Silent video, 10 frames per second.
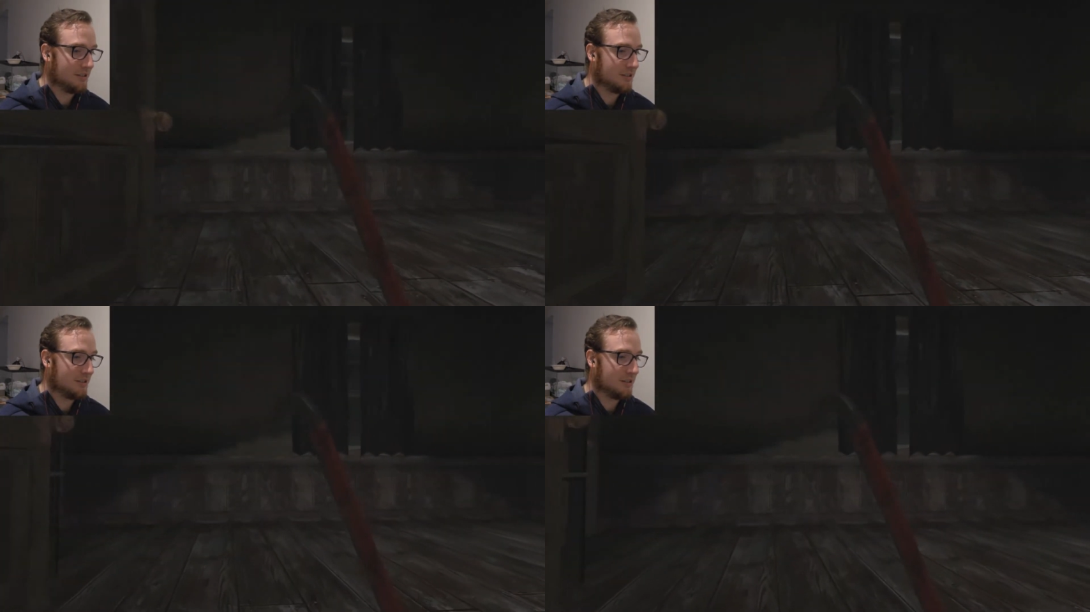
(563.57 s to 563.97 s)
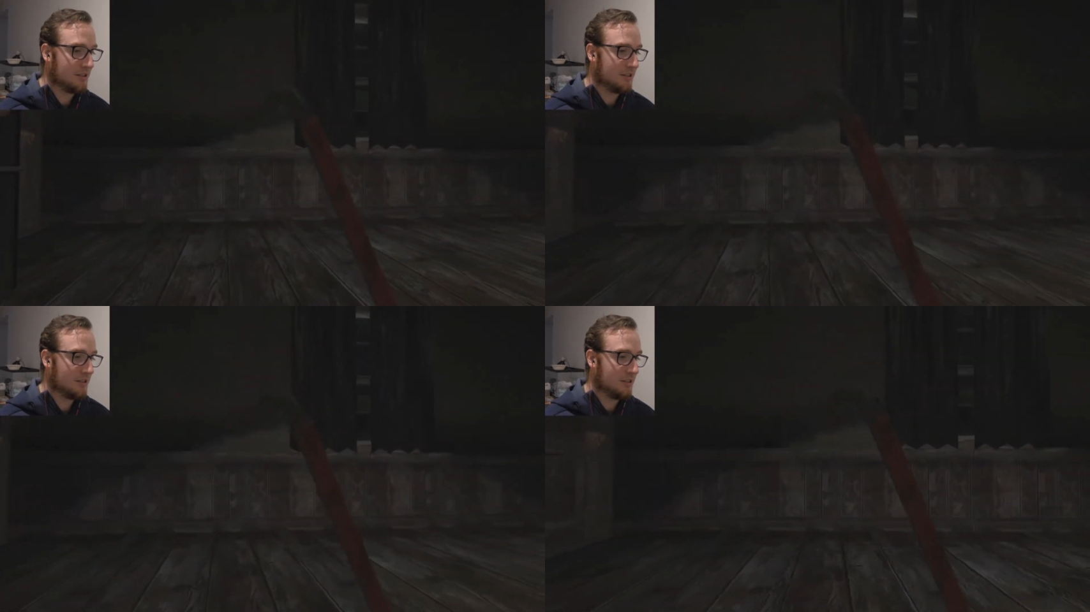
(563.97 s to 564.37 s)

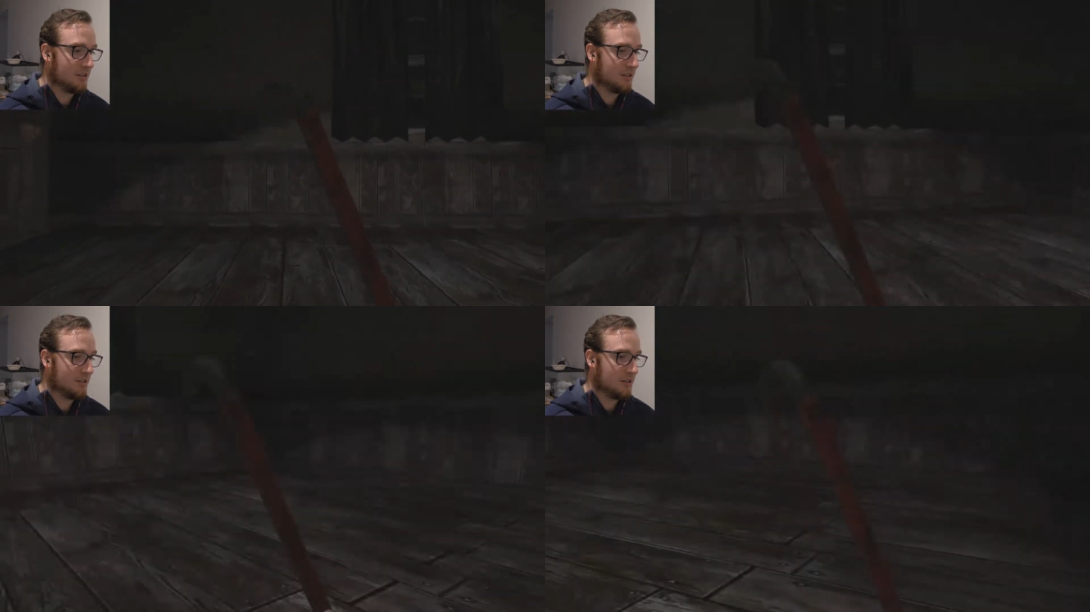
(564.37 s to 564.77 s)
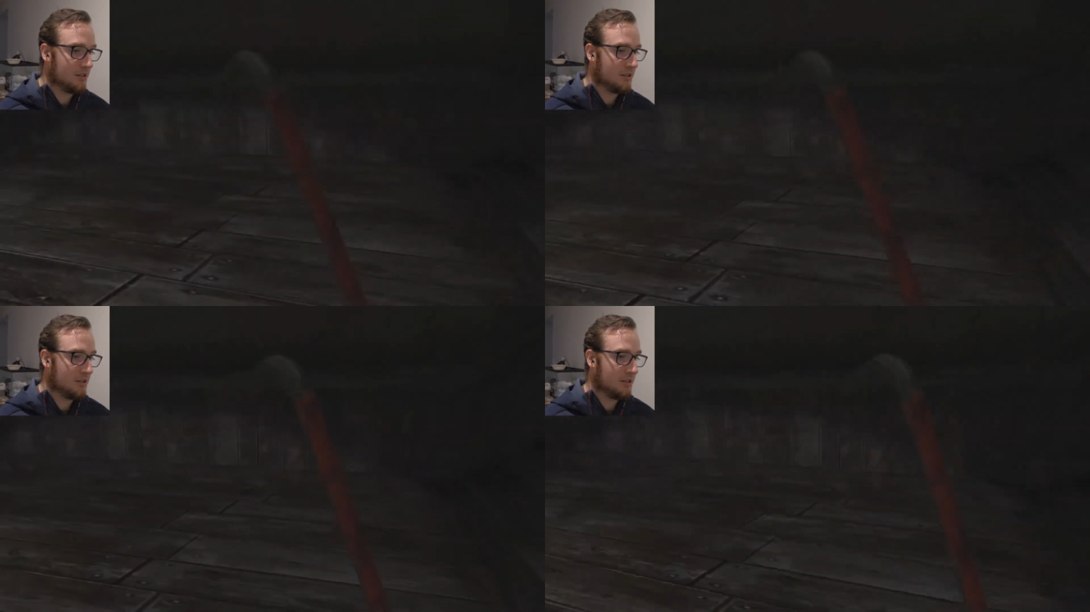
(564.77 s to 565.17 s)

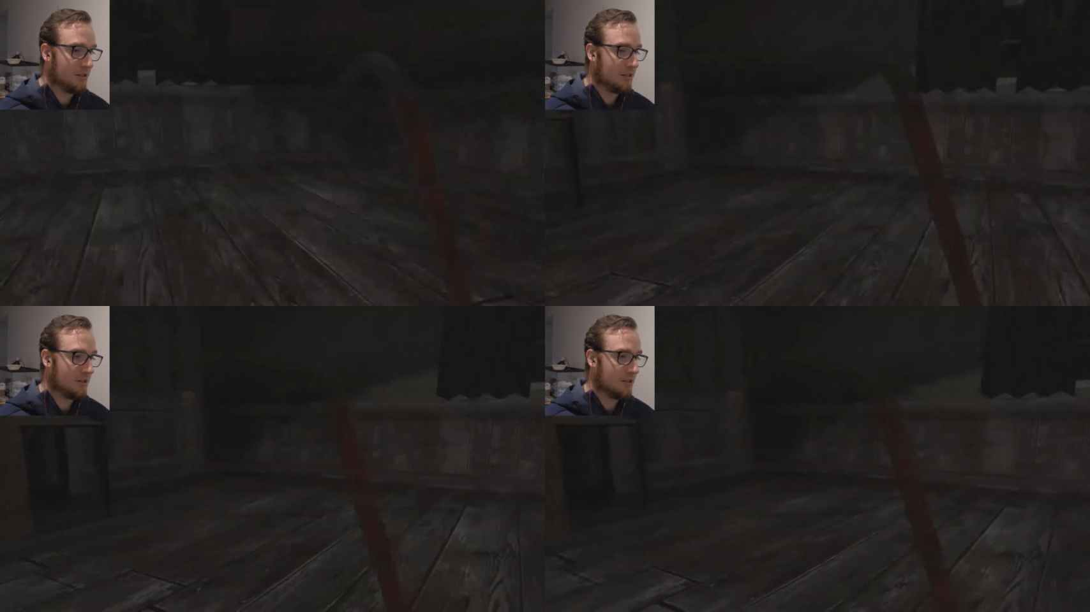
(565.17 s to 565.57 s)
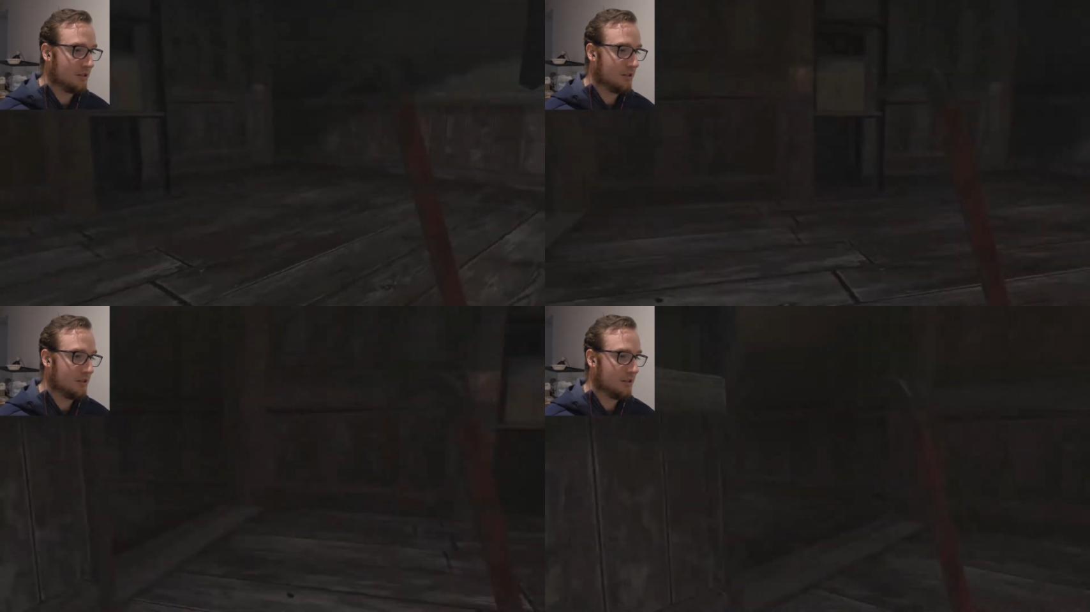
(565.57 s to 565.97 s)

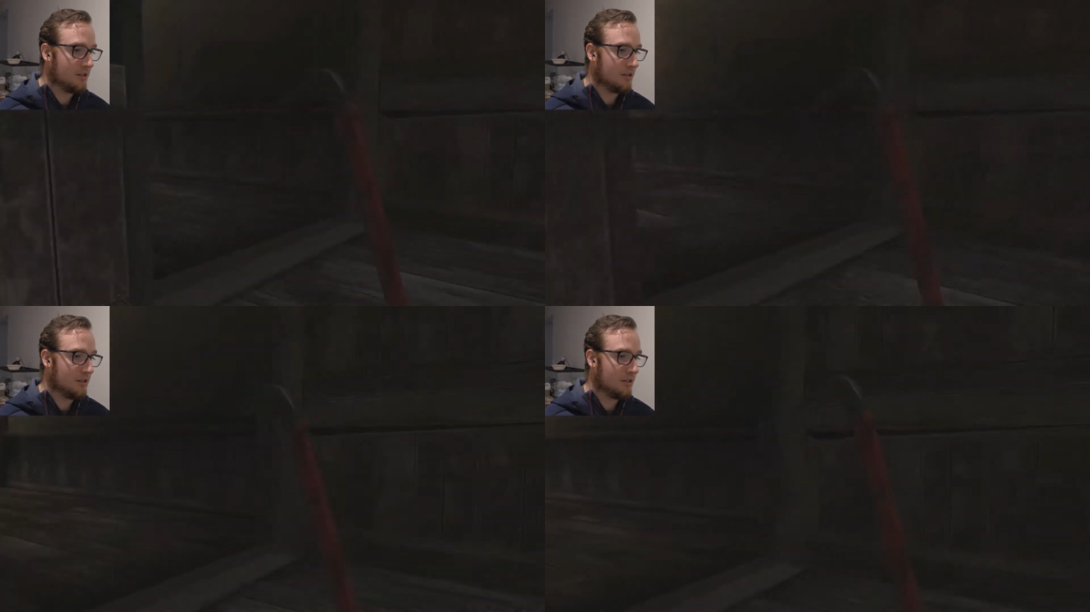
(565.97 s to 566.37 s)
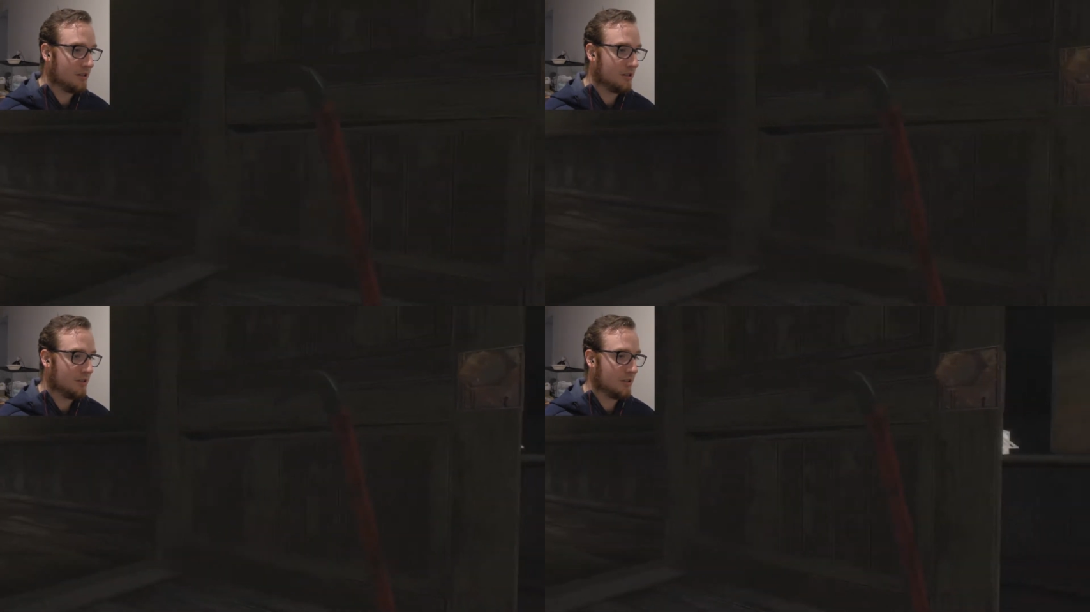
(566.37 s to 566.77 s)

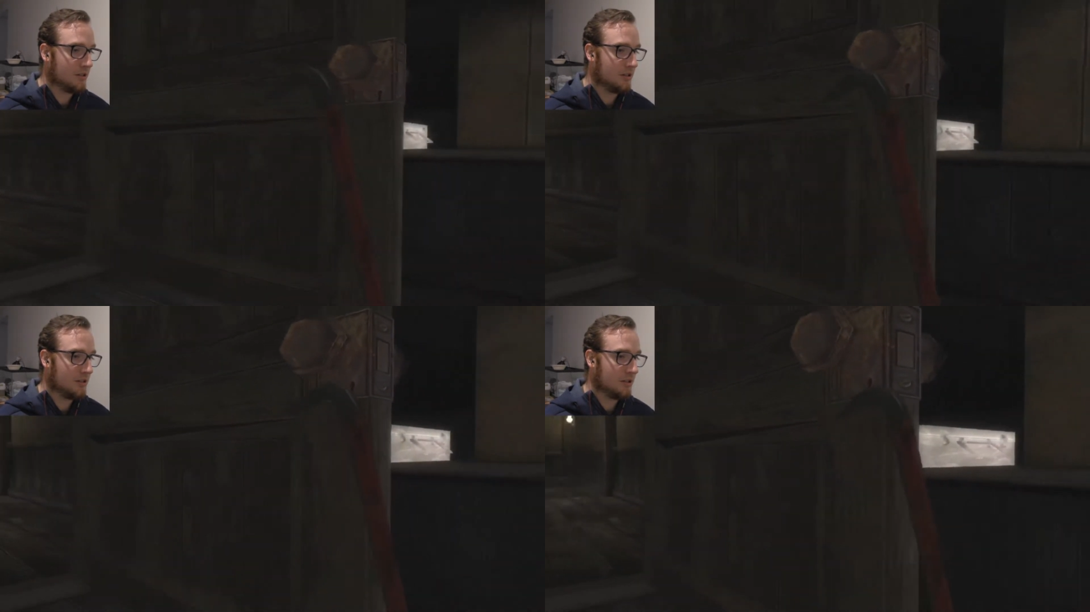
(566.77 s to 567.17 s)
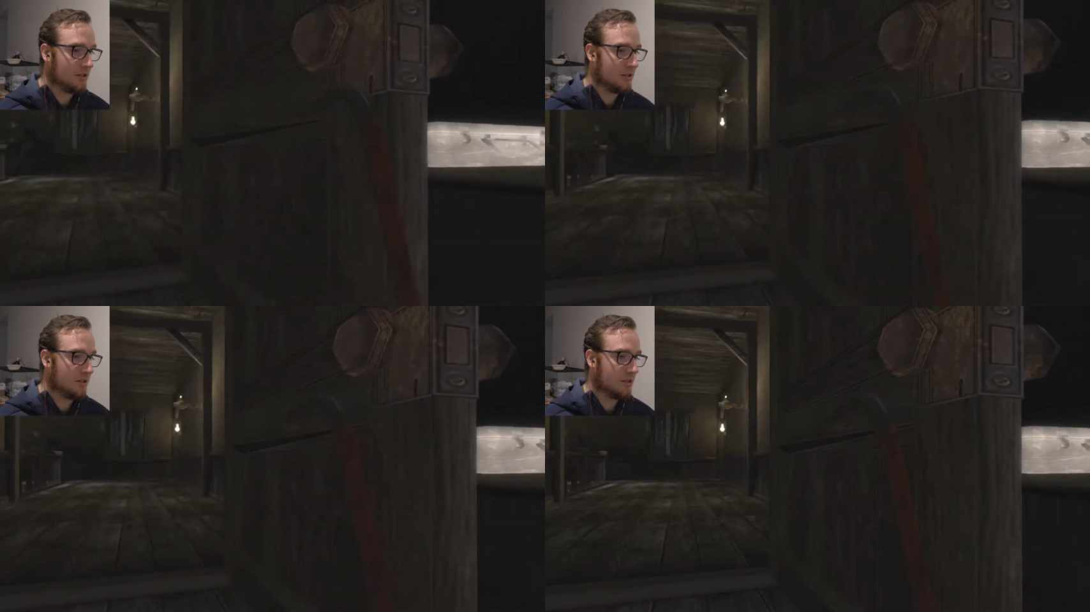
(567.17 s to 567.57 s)

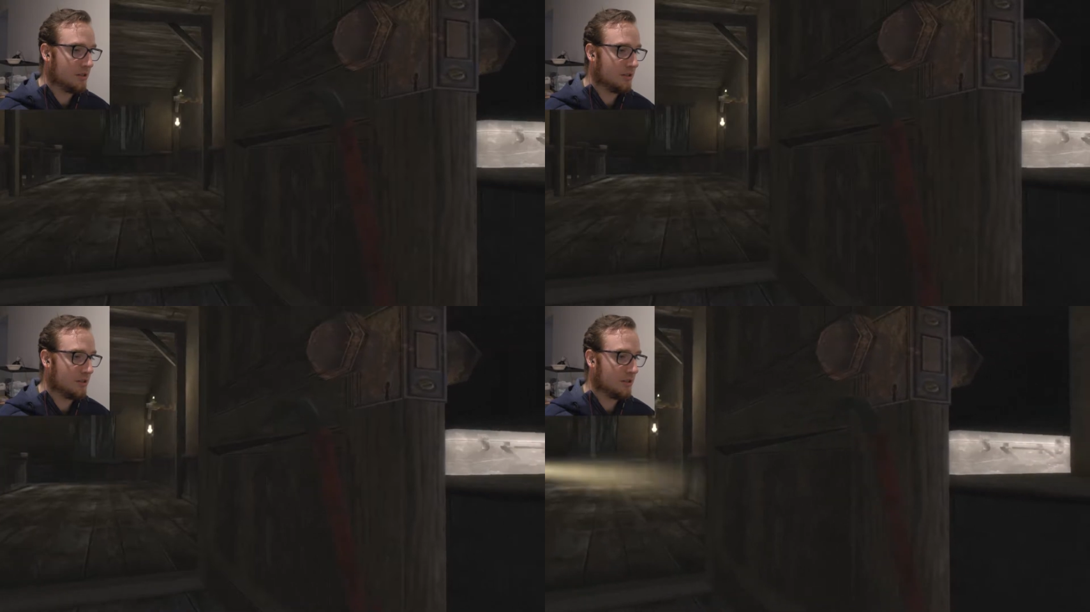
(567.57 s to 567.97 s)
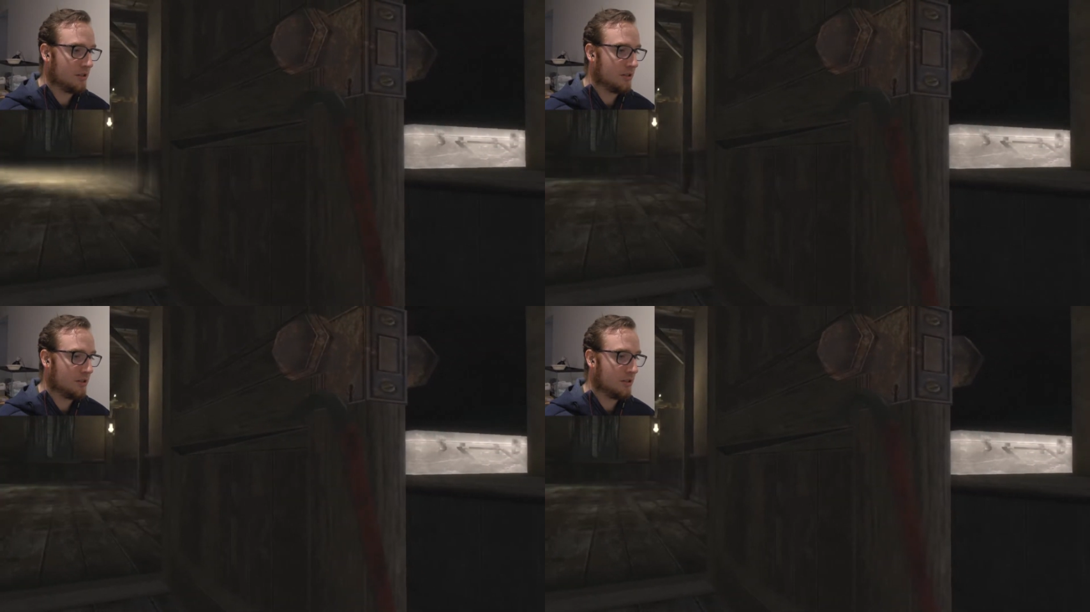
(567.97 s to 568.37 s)
[no speech]